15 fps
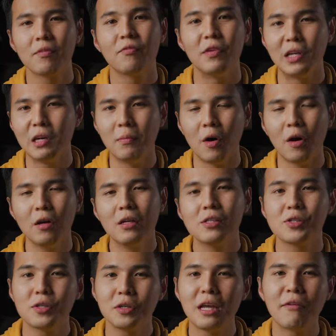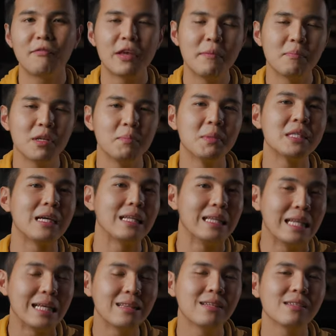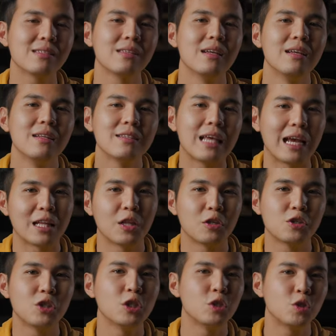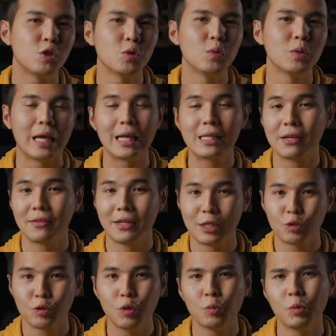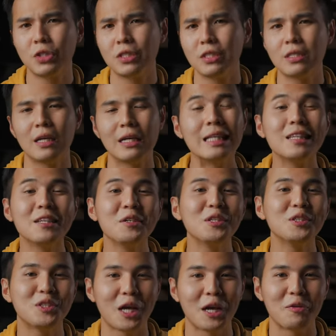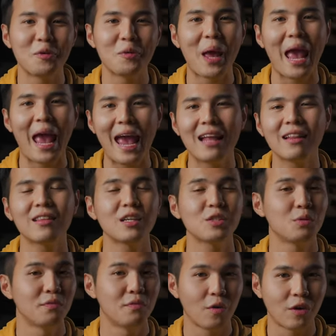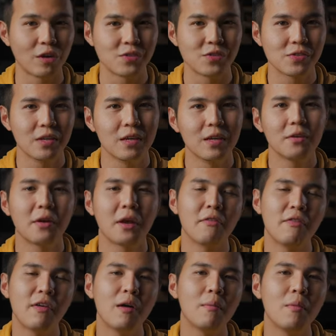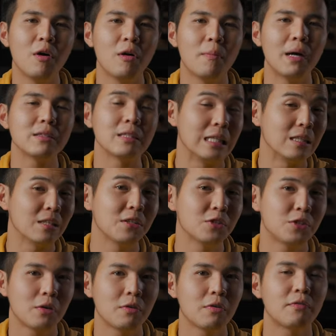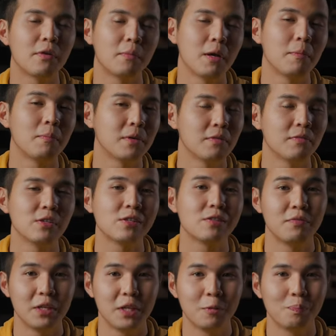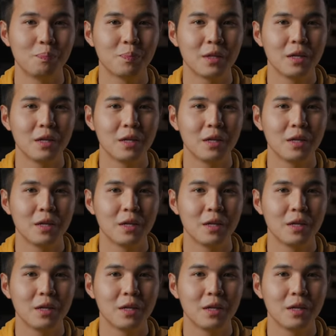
Furthermore, Sony have implemented their latest technology to the A7S III, which is their internal gyro and touch to focus. You can find out more about the internal gyro from our previous video.